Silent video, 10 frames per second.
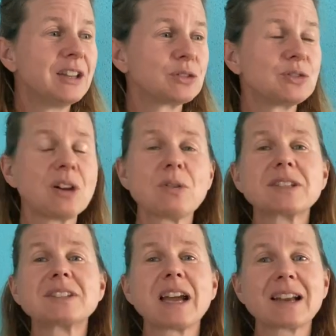to know
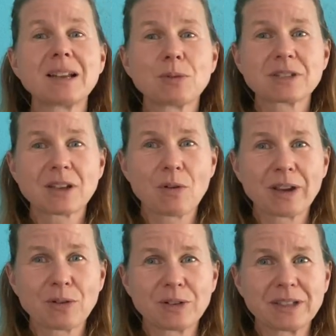exactly what's
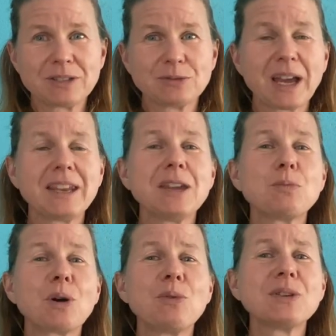going on in you, and he
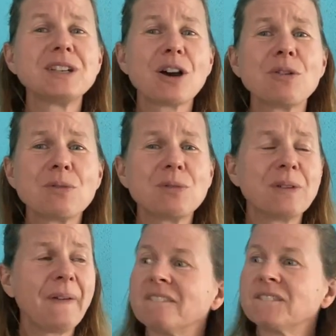won't
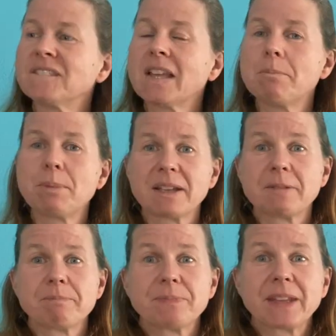know.
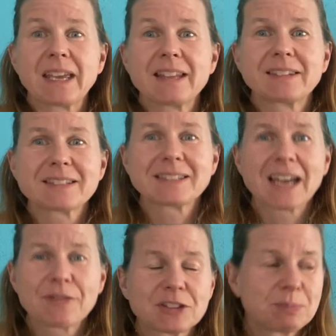But it doesn't
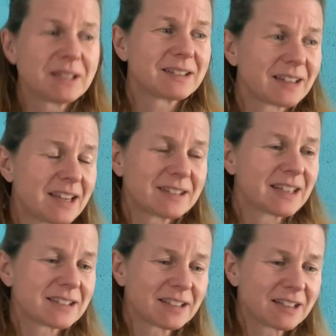have to be,
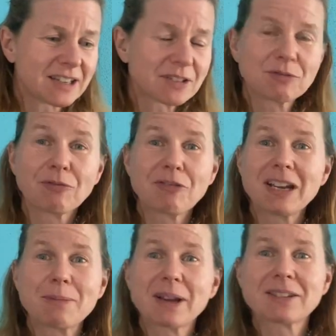it doesn't
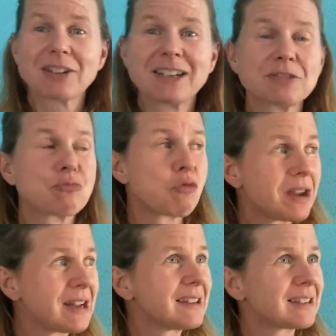really matter, and it
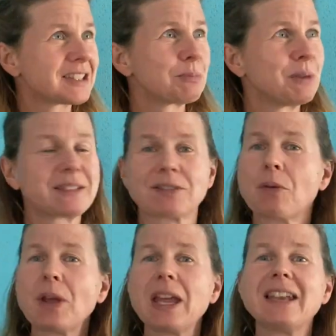really doesn't
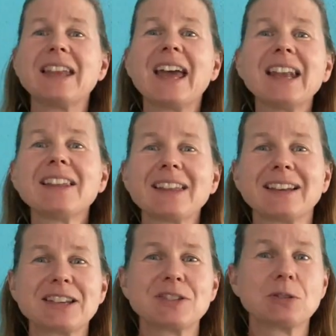matter in anything
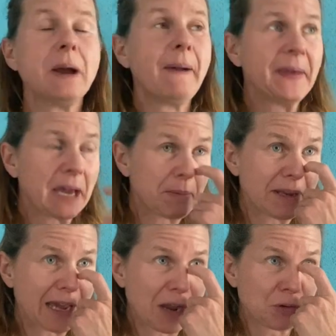that you do. I
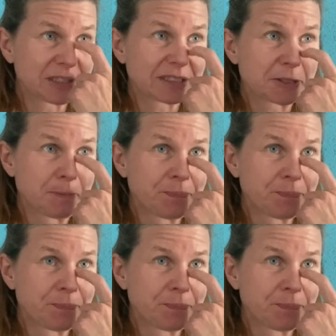mean, I was,